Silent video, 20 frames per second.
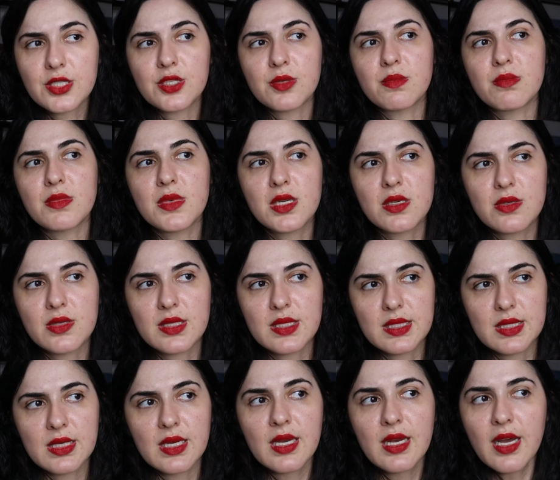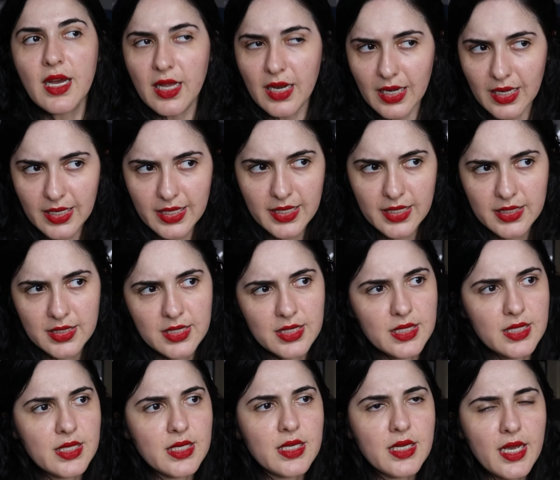She marries
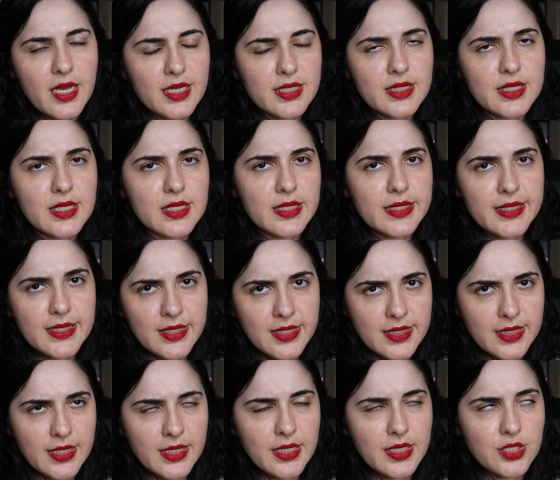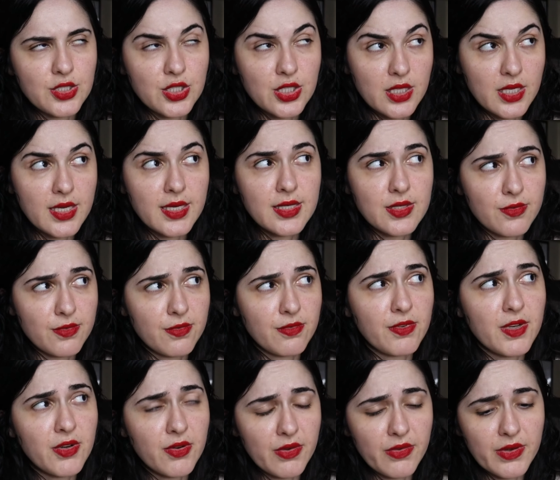Edgar Linton, and she dies
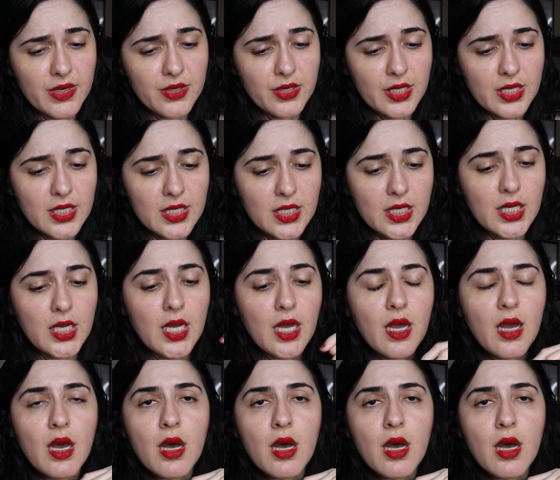very, very young.